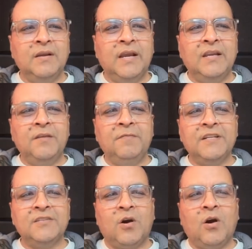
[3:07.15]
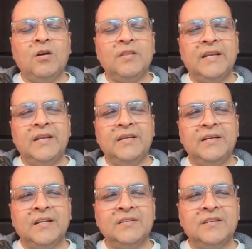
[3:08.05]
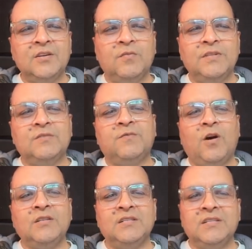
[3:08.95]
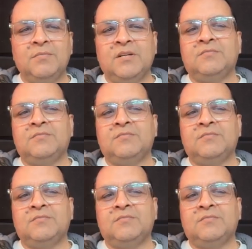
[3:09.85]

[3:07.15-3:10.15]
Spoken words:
and if it is odd, then it returns 0, which is false in C++.